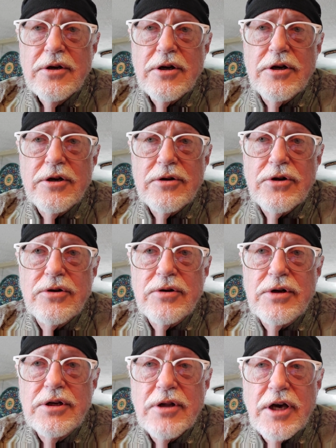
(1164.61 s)
uh, the
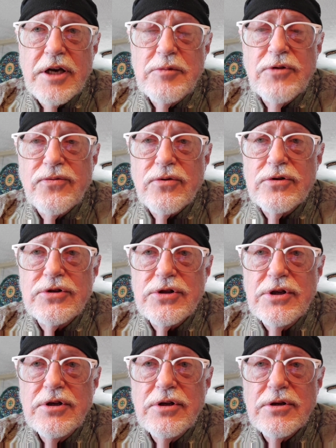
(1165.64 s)
green light, before
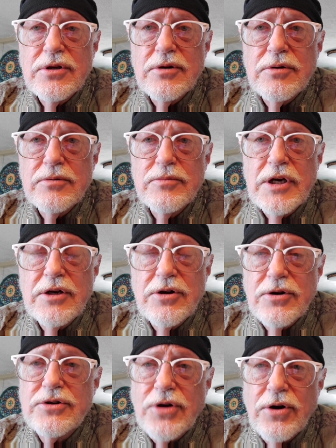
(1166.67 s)
she uh, made
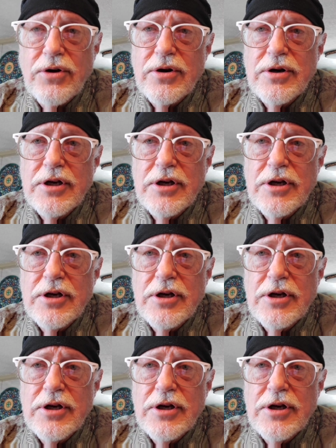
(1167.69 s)
her turn.